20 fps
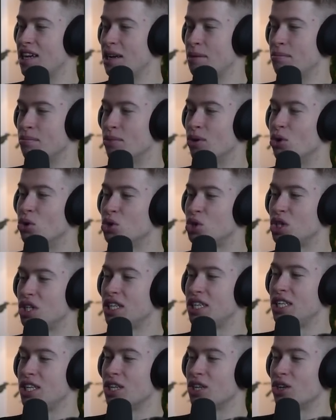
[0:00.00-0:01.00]
emoji
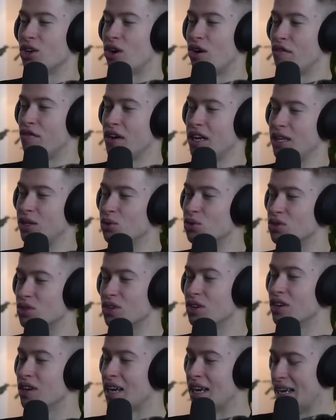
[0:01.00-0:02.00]
here of a
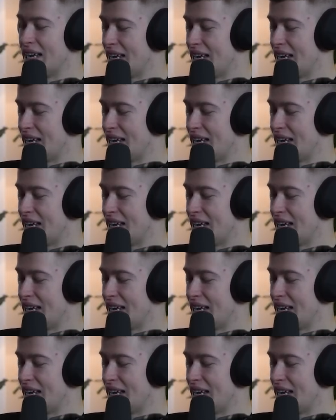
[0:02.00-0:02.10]
user.